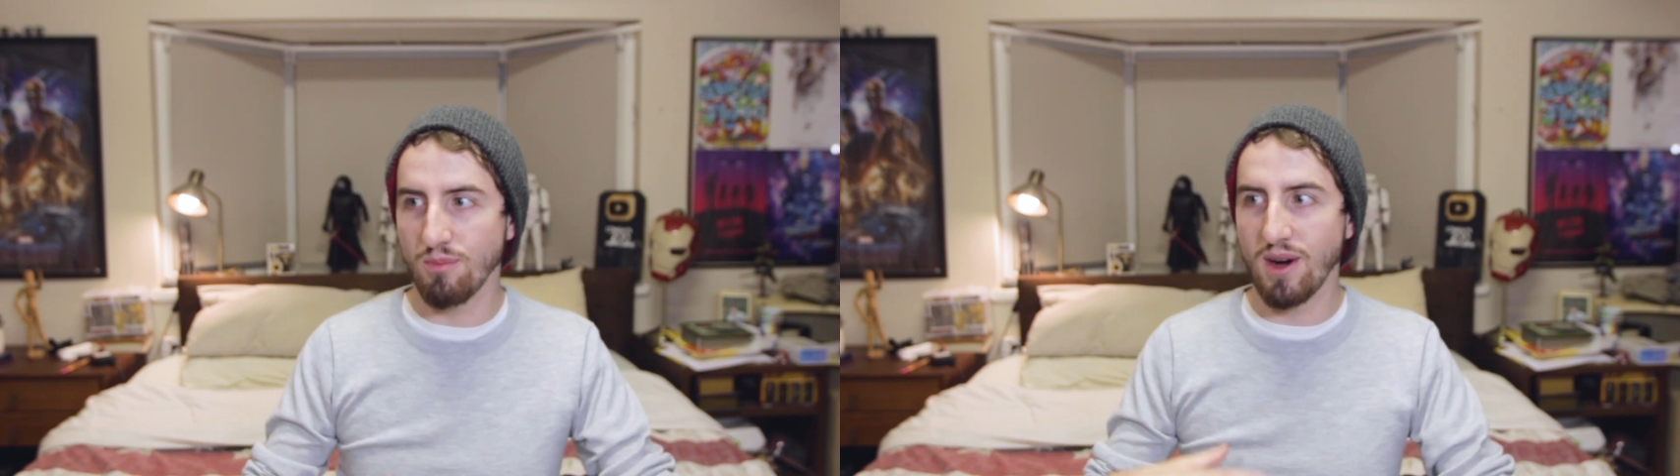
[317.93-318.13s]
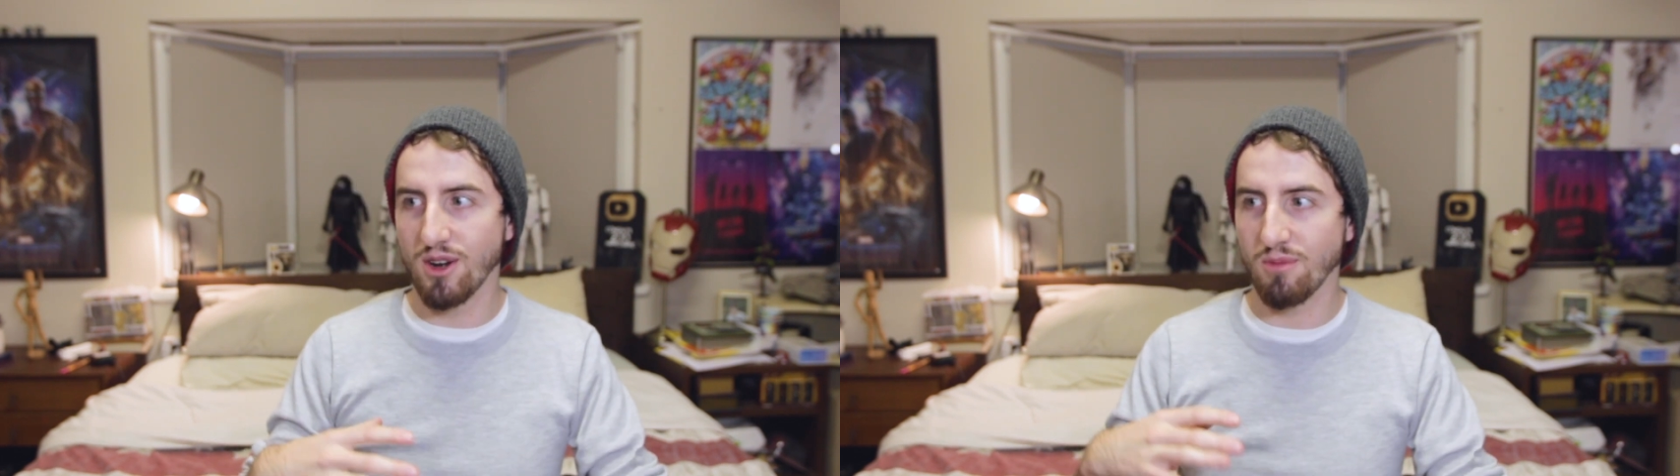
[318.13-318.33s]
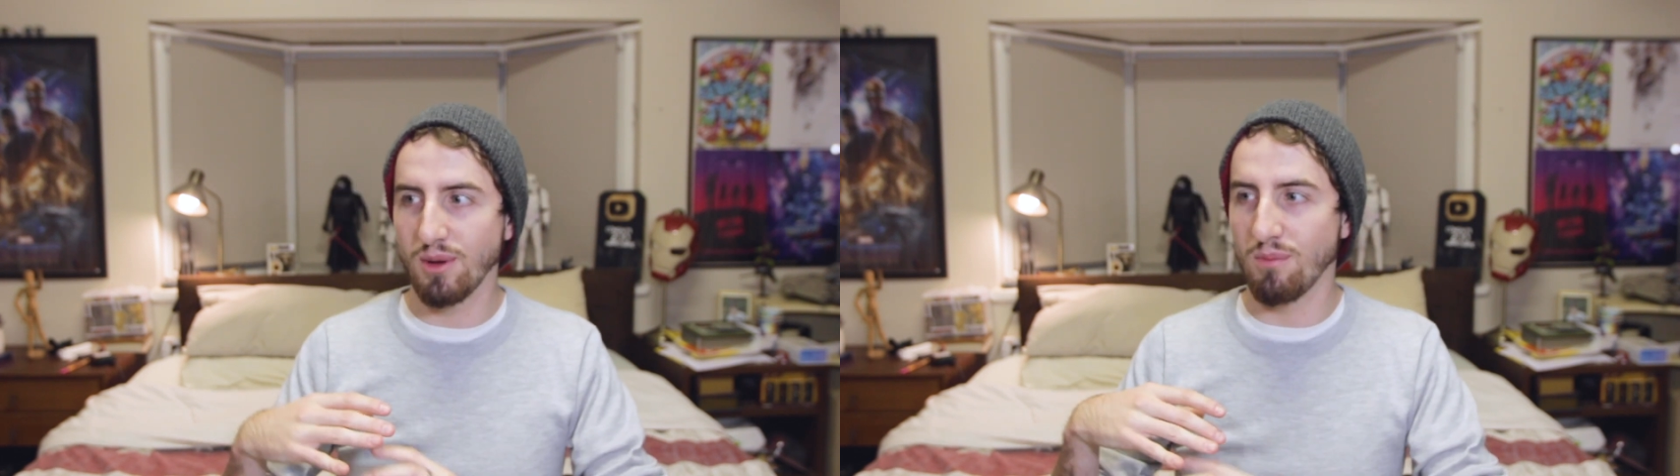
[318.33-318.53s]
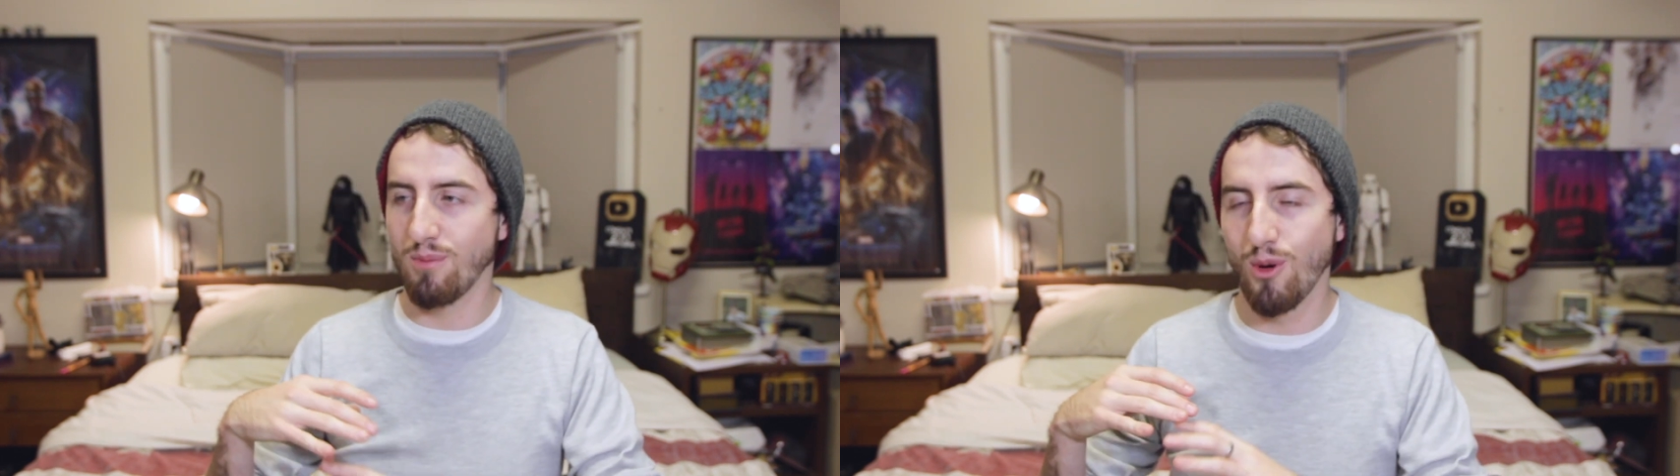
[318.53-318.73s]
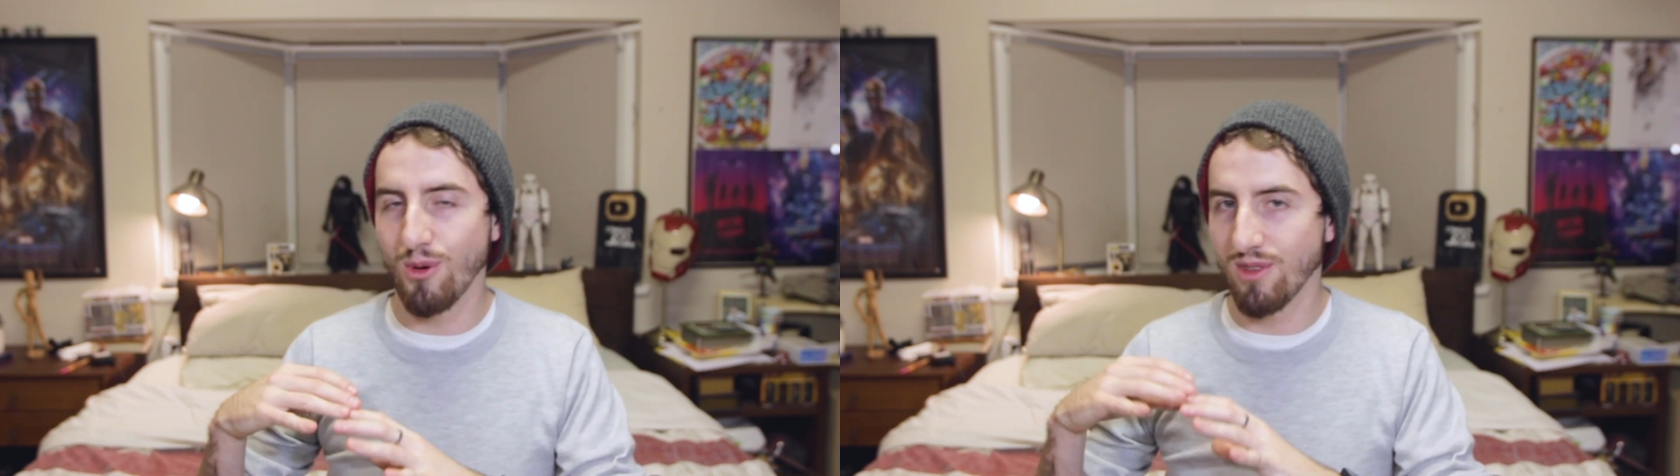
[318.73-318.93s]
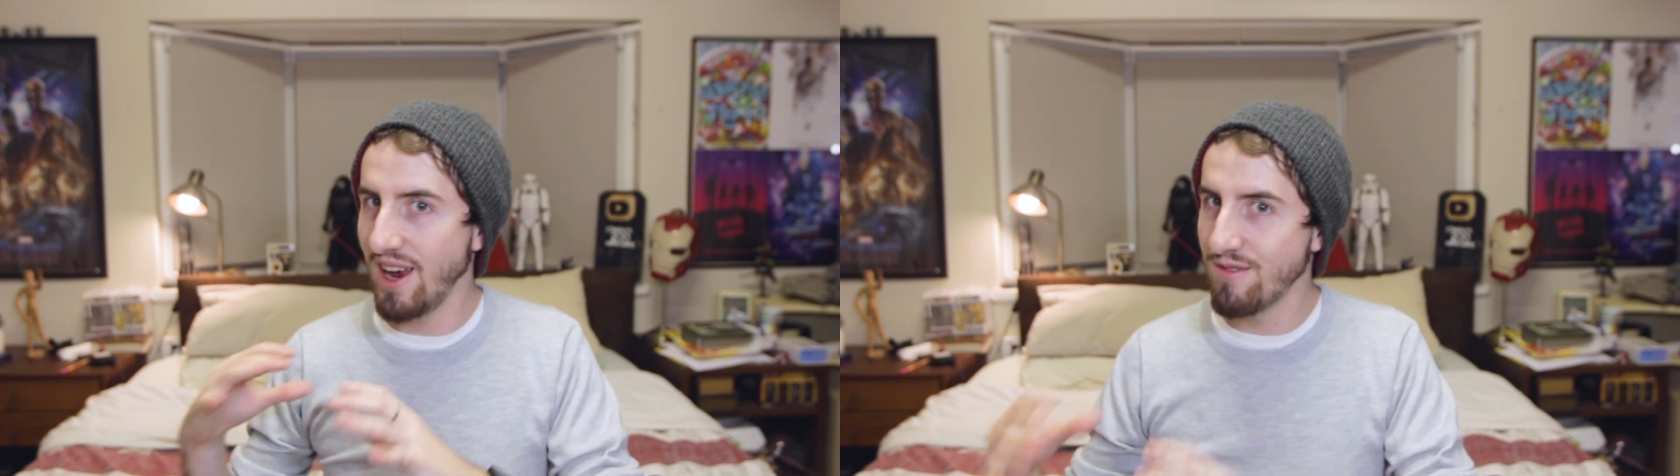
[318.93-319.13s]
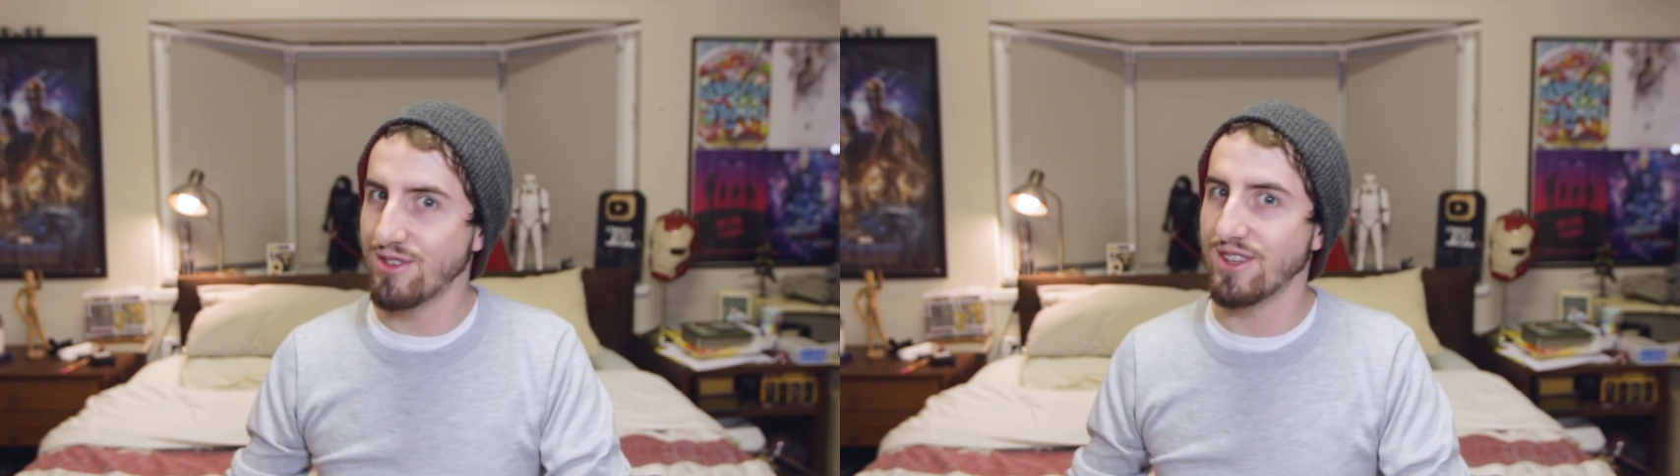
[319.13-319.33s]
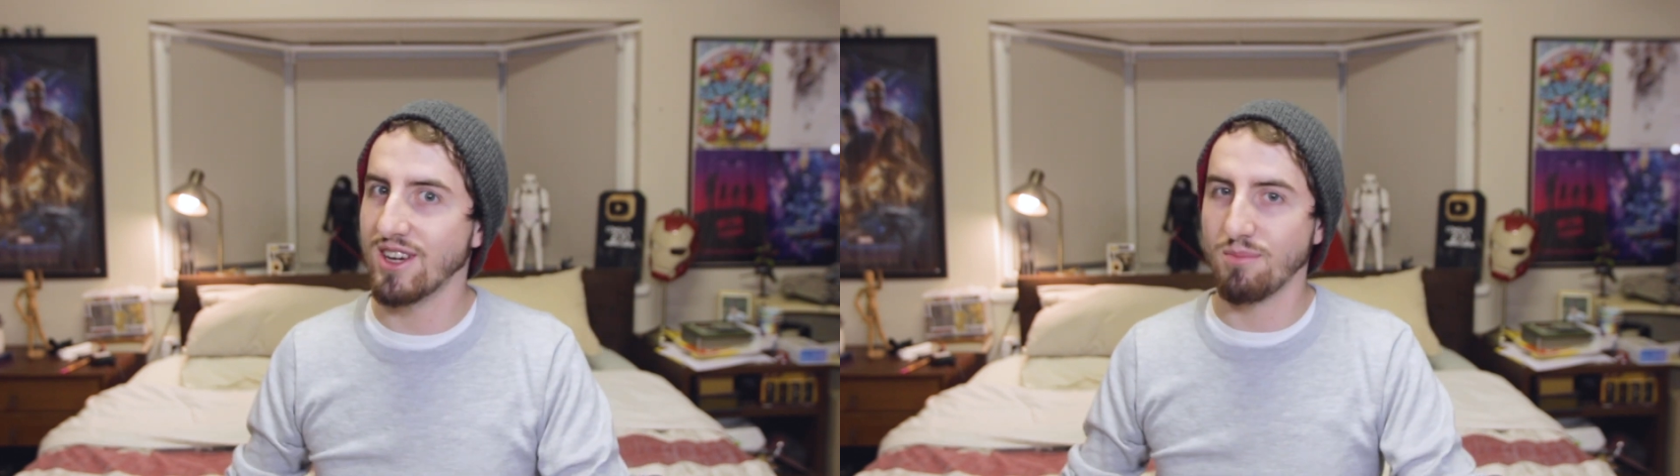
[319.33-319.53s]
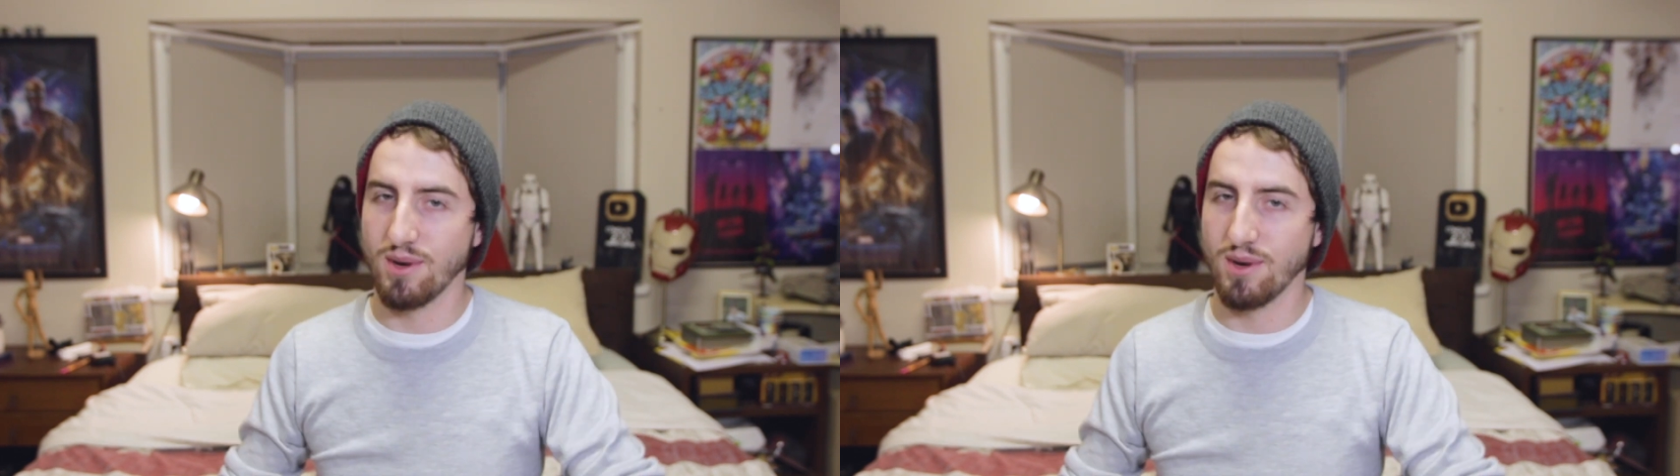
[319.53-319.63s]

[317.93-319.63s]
might not be on board with everything,